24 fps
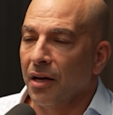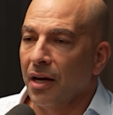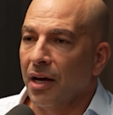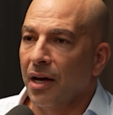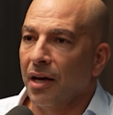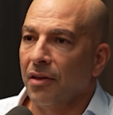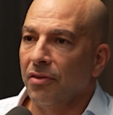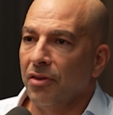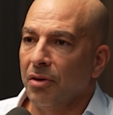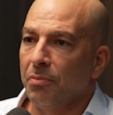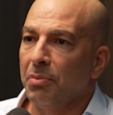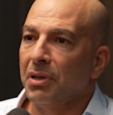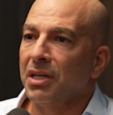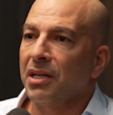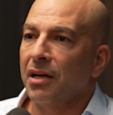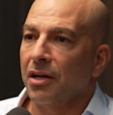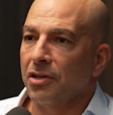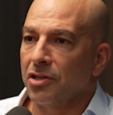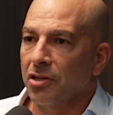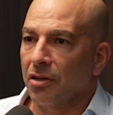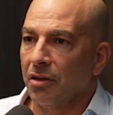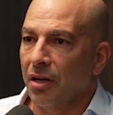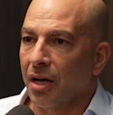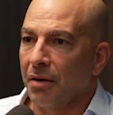and the
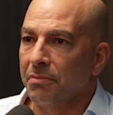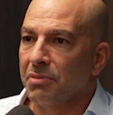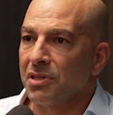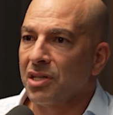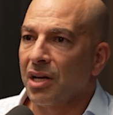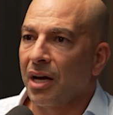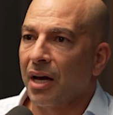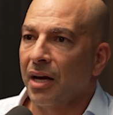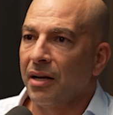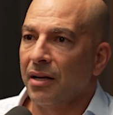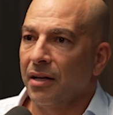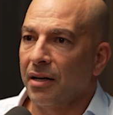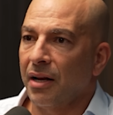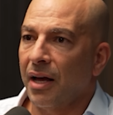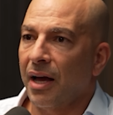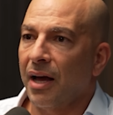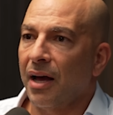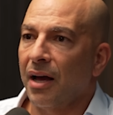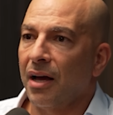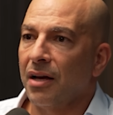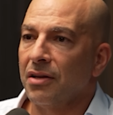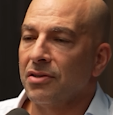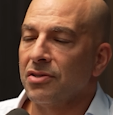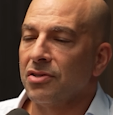potential upside it
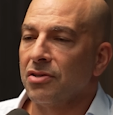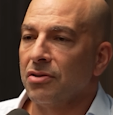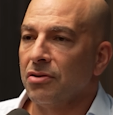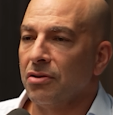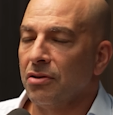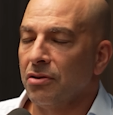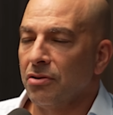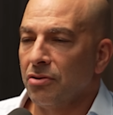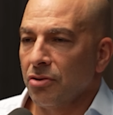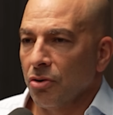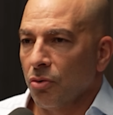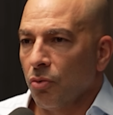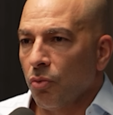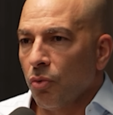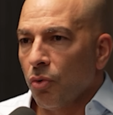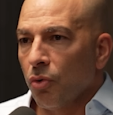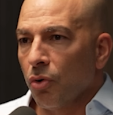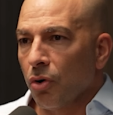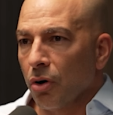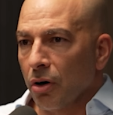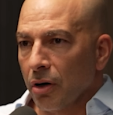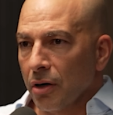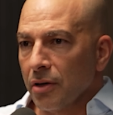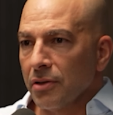has
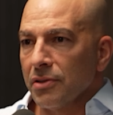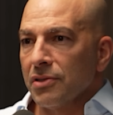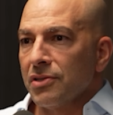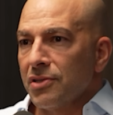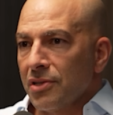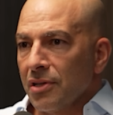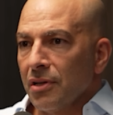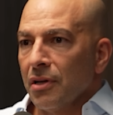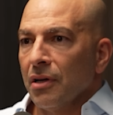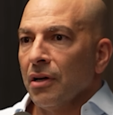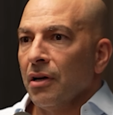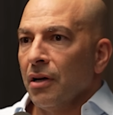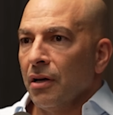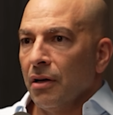towards